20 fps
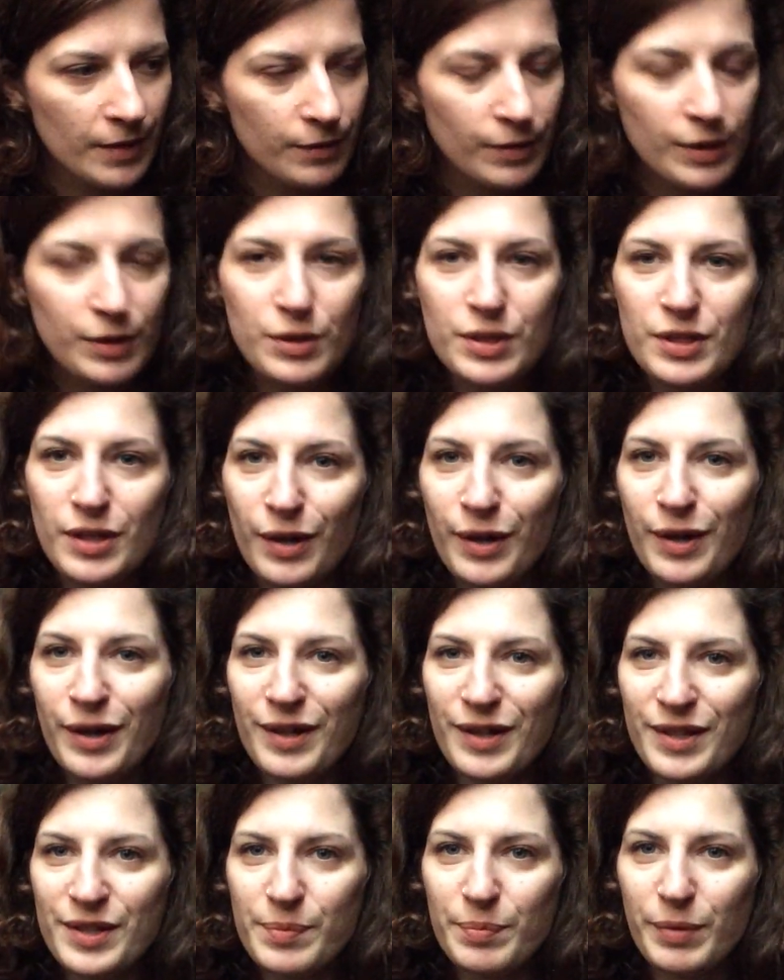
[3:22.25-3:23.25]
where to start
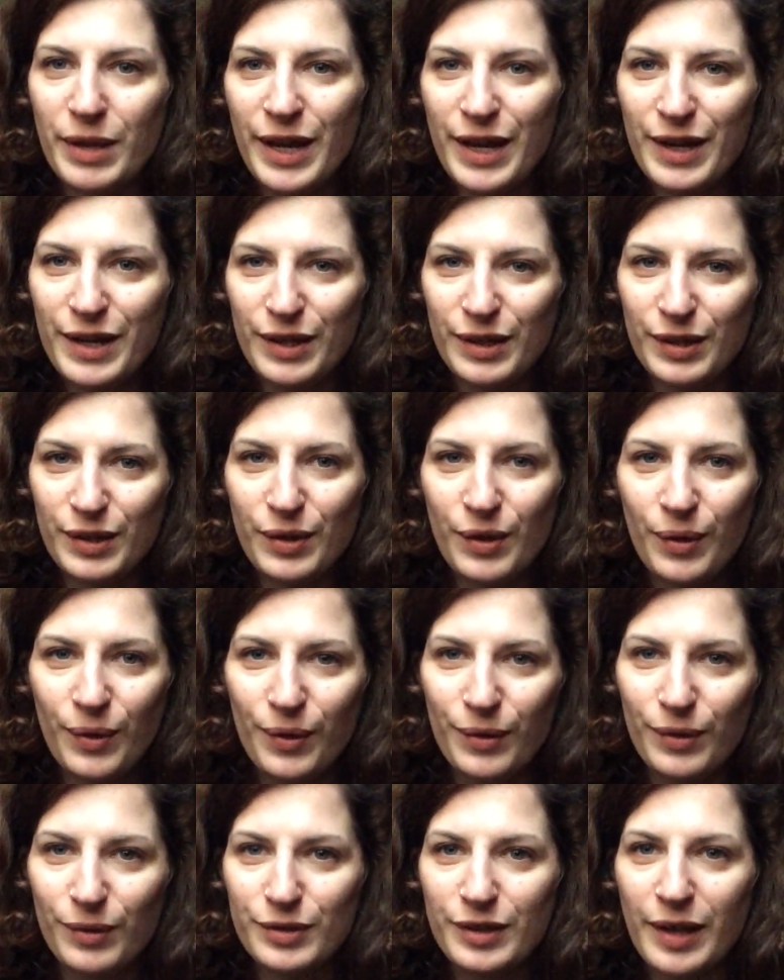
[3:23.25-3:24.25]
explaining the
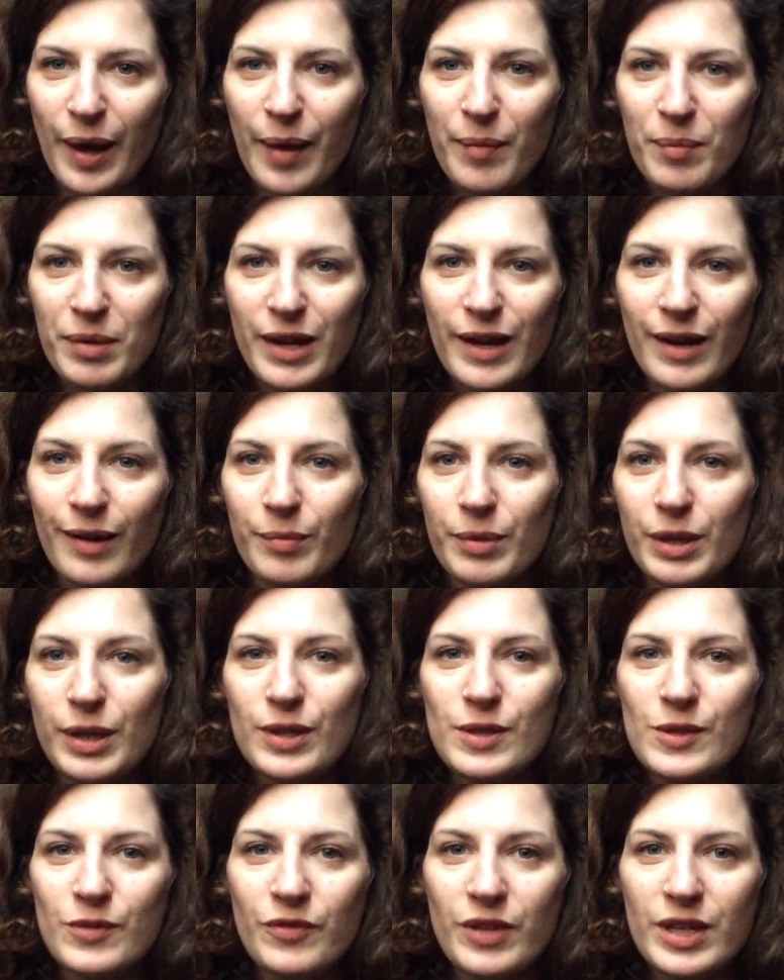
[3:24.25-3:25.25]
whole timeline,
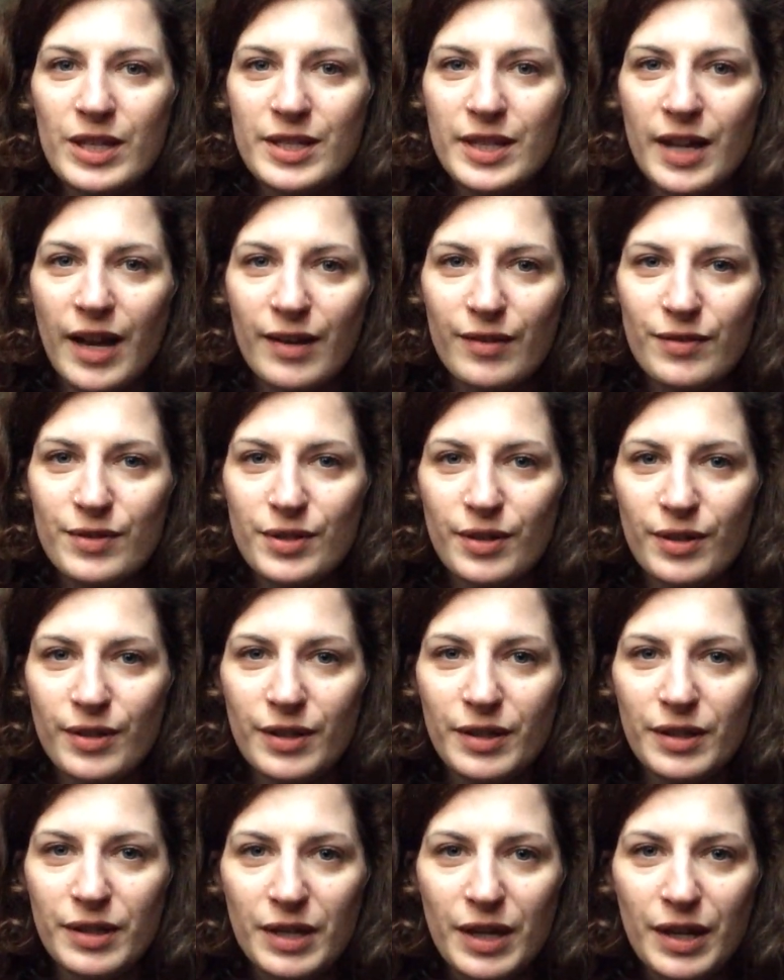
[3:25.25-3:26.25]
because things kind of
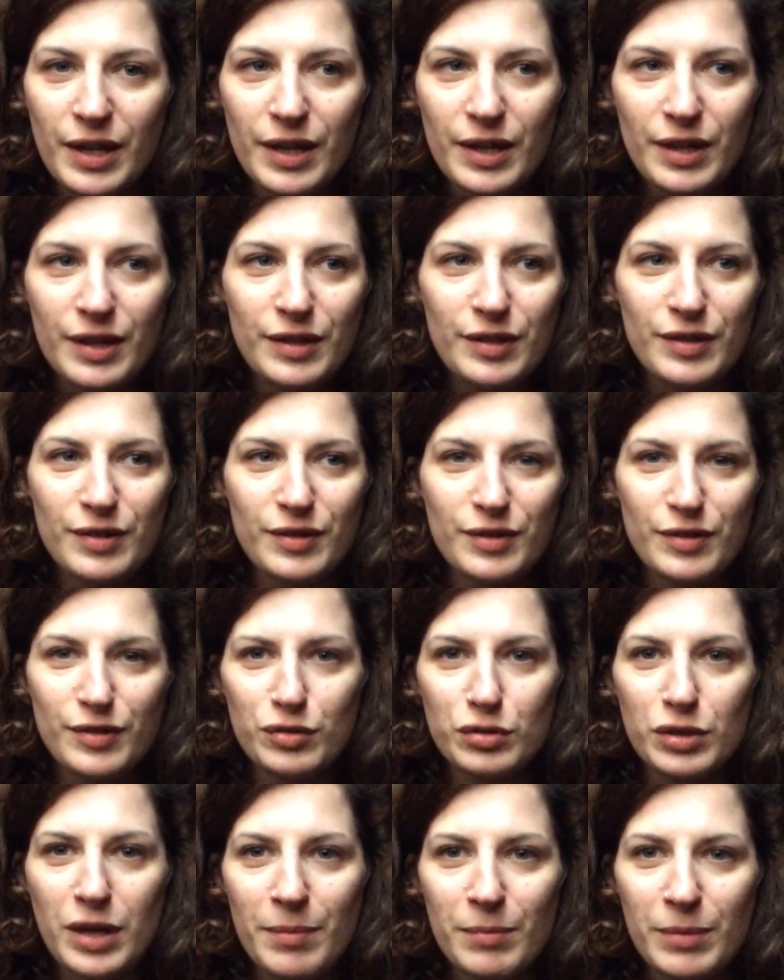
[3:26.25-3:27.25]
started
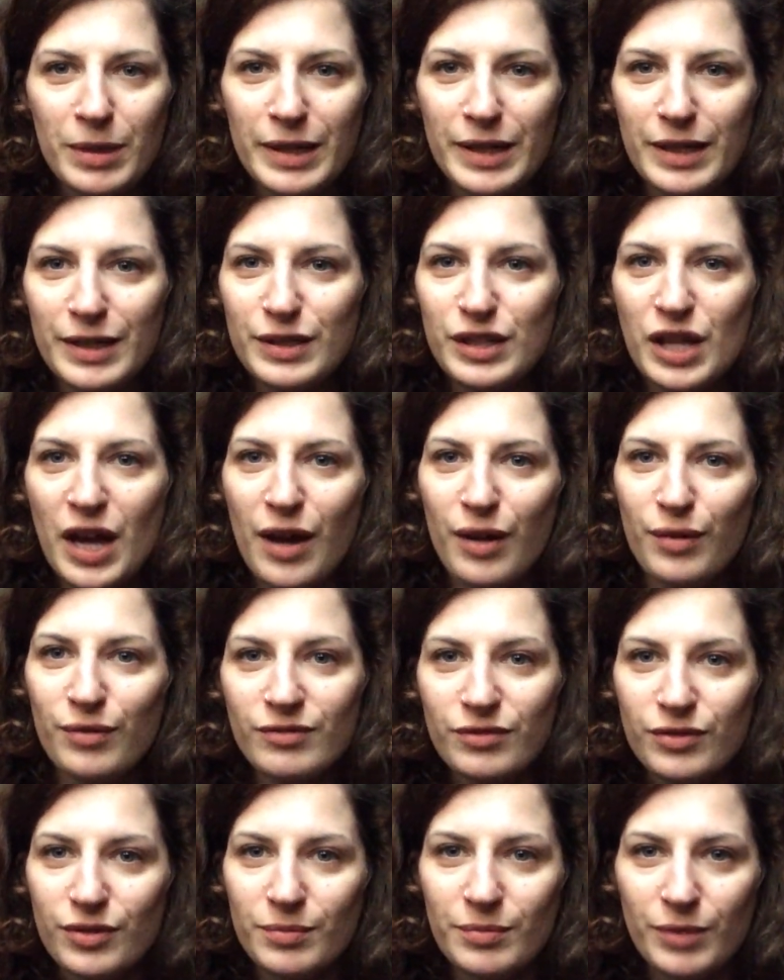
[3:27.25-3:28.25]
crumbling down
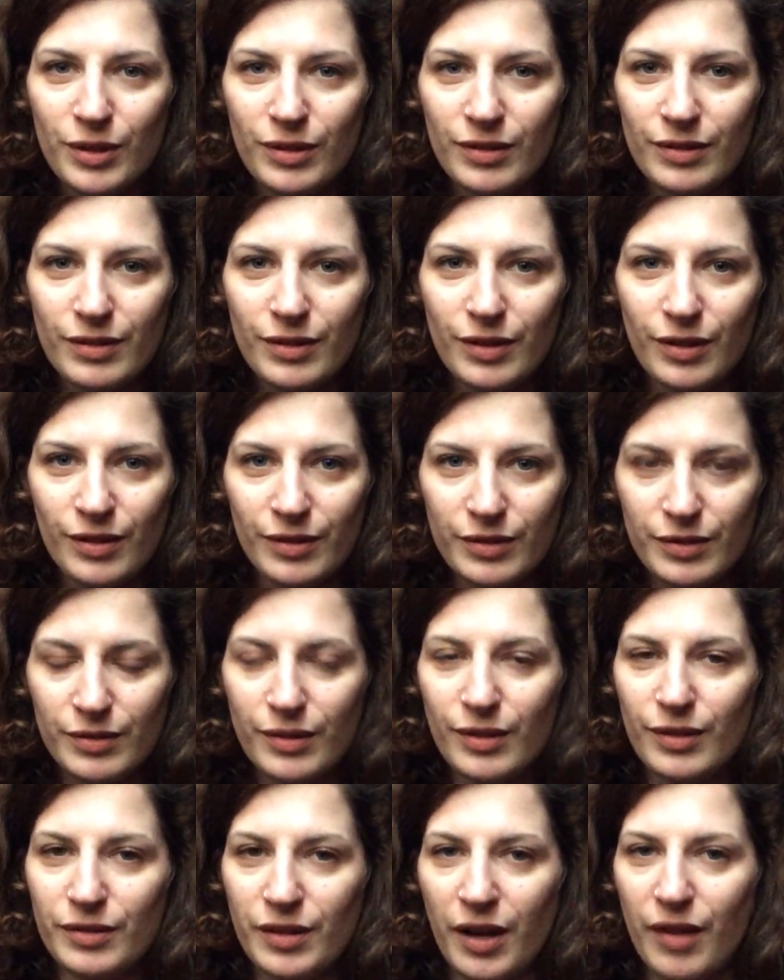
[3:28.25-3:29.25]
from
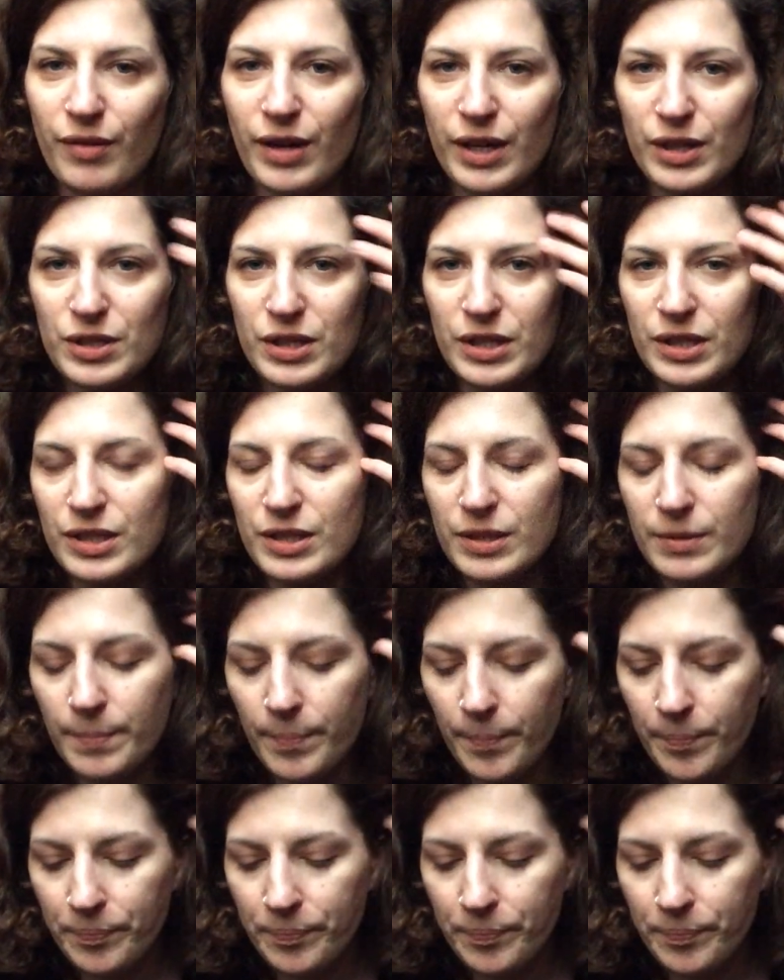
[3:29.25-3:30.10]
all directions,